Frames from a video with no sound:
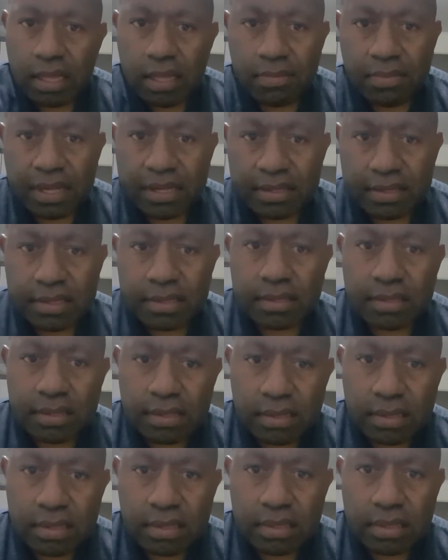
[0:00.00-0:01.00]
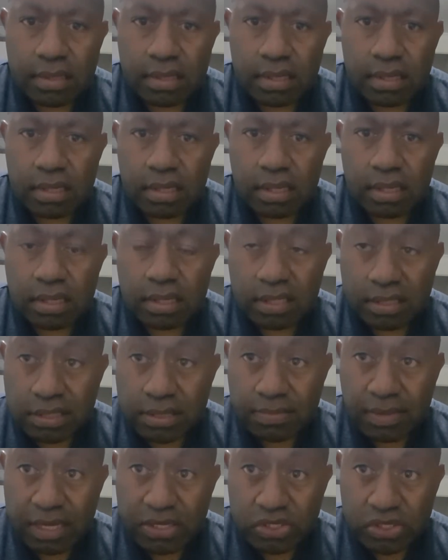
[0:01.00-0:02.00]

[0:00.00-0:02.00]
But this is my